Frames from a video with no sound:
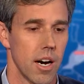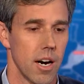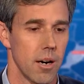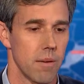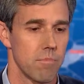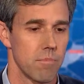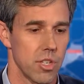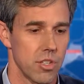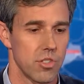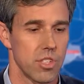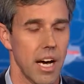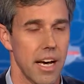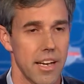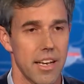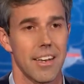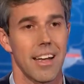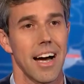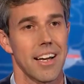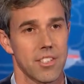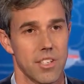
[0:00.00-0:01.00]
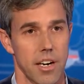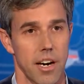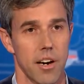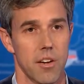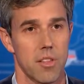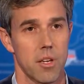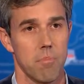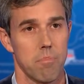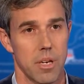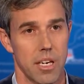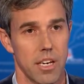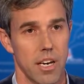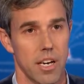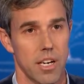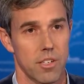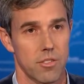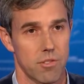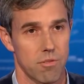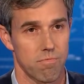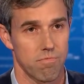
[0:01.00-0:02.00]
um, decided not to air them
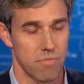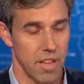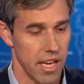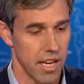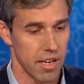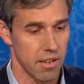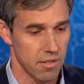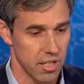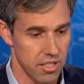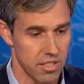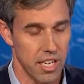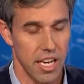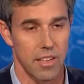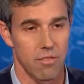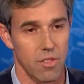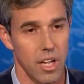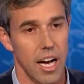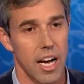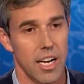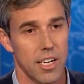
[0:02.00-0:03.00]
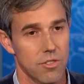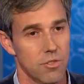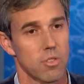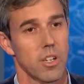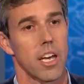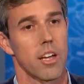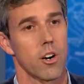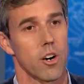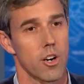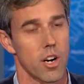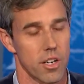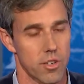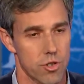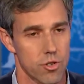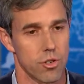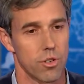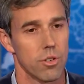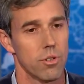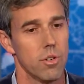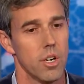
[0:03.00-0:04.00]
because they contain lies and are
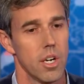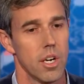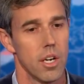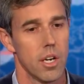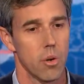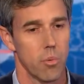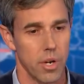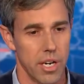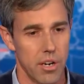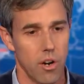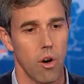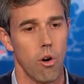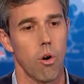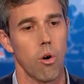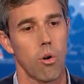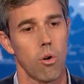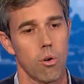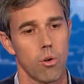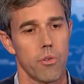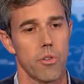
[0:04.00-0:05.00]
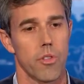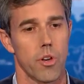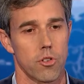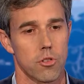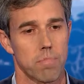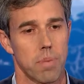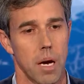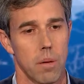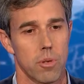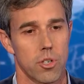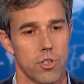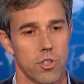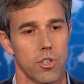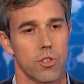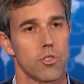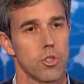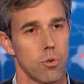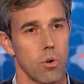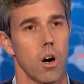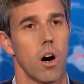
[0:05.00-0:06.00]
not true. We need to hold those
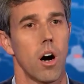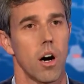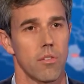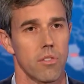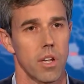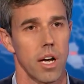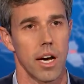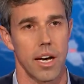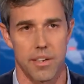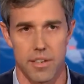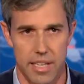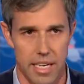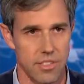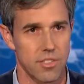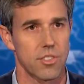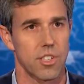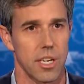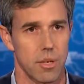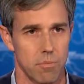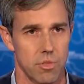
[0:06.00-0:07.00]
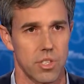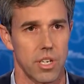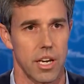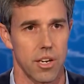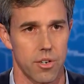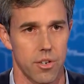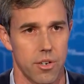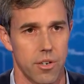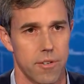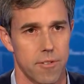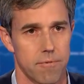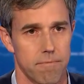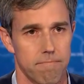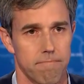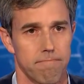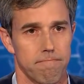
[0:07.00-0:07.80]
publishers who are online to that same standard. Those are paid